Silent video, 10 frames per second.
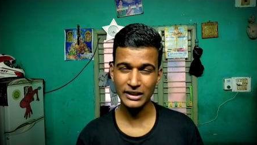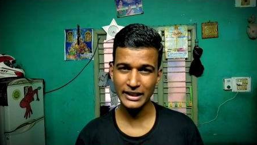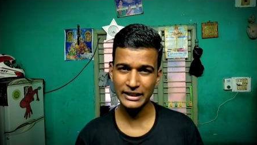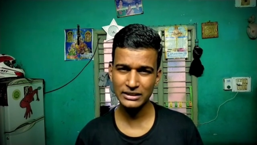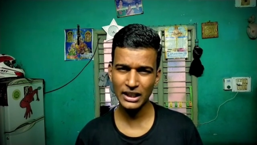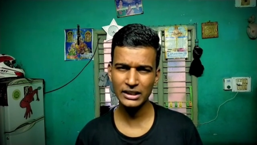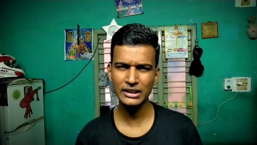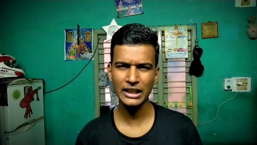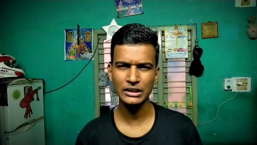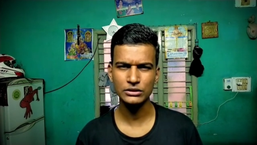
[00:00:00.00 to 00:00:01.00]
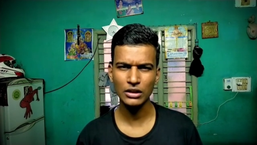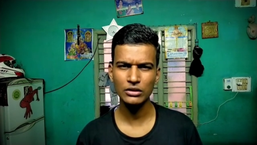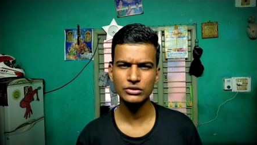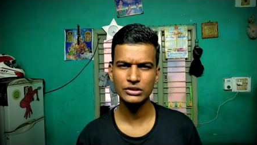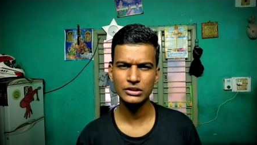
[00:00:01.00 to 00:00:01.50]
They designed the
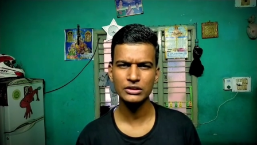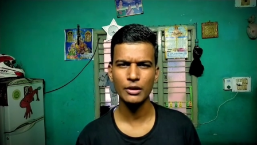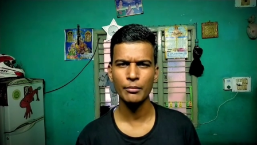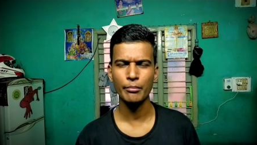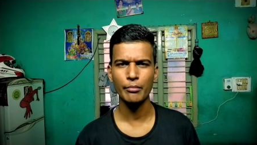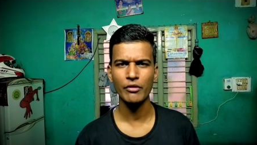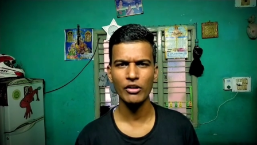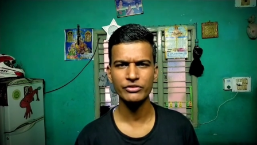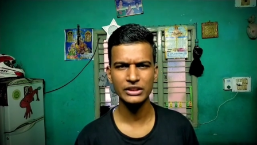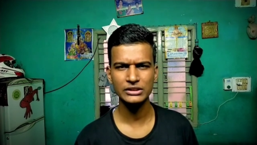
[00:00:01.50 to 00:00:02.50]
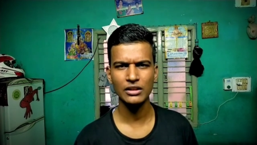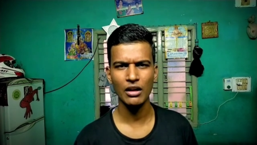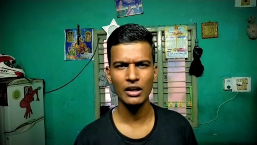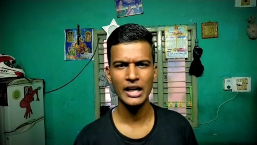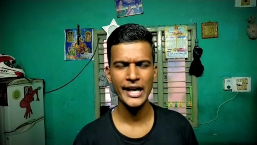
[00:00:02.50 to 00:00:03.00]
exhaust system of this
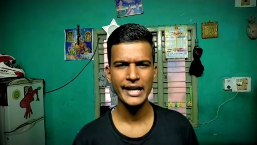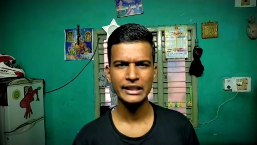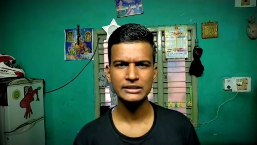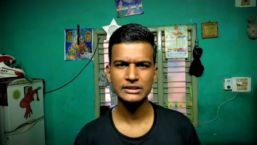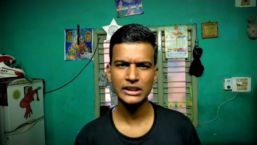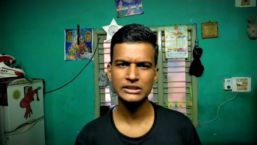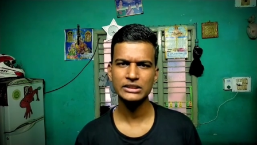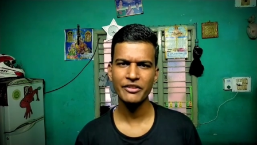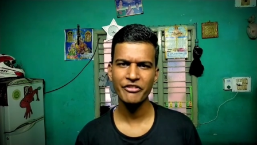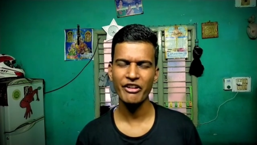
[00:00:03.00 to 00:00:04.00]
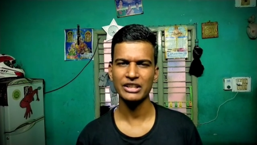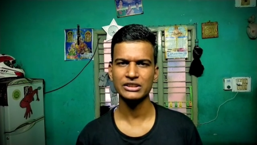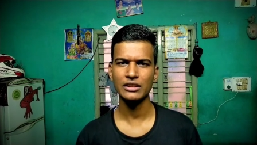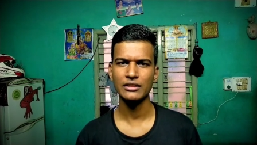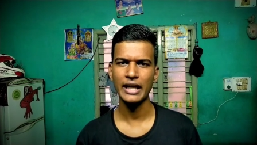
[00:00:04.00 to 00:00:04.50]
car in such a
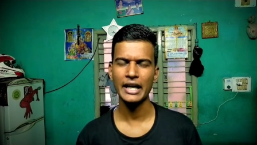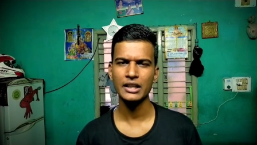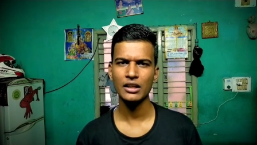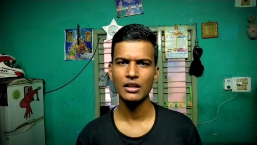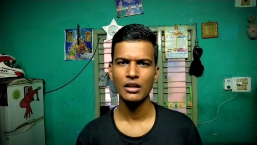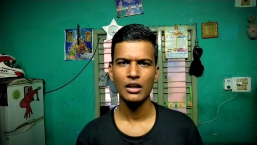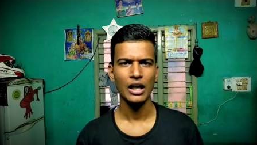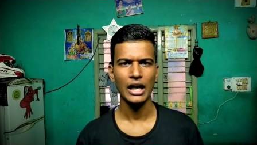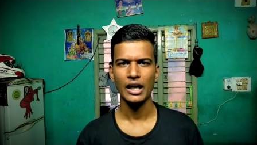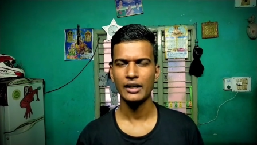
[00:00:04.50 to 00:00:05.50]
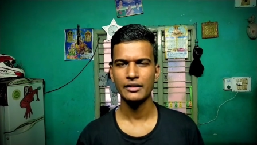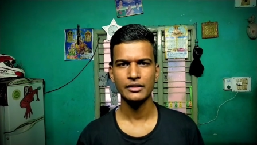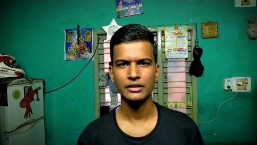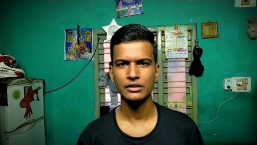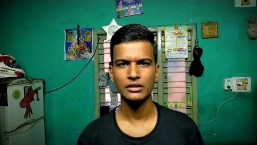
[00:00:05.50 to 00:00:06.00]
fashion that,
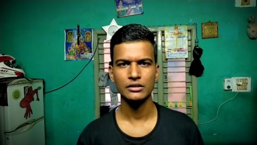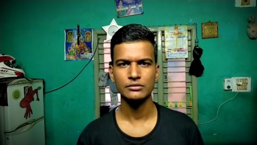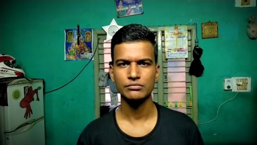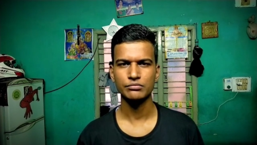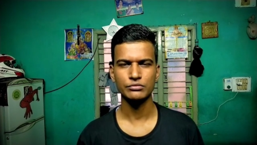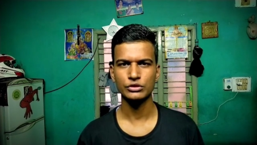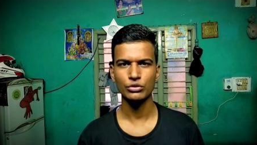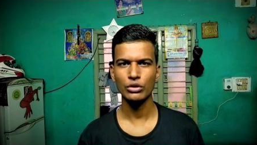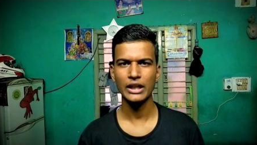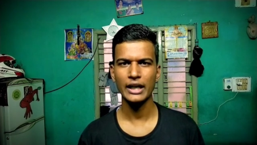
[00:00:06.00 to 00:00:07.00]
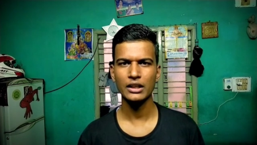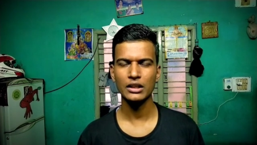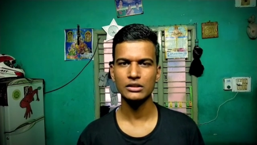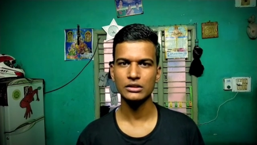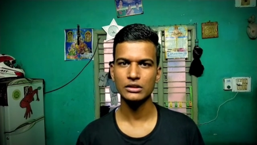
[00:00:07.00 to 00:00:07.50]
and uh, so
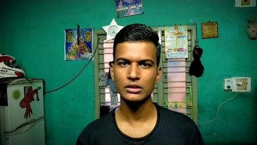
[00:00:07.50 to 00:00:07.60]
that